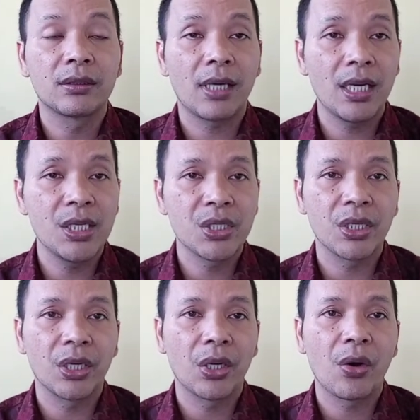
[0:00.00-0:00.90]

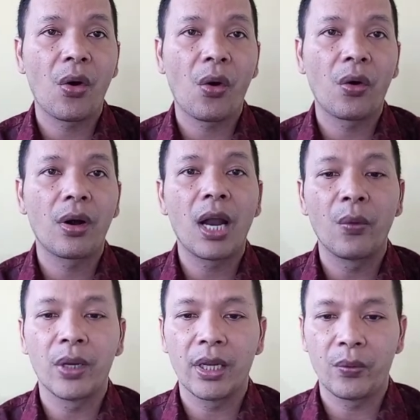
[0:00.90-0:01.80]
tradition of
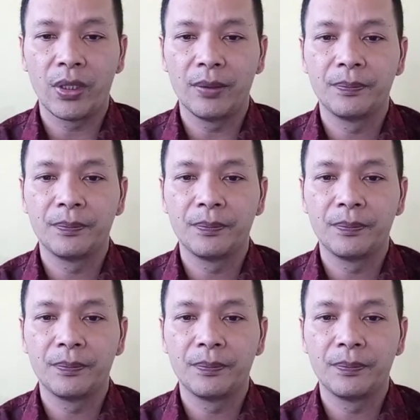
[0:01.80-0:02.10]
awik-awik.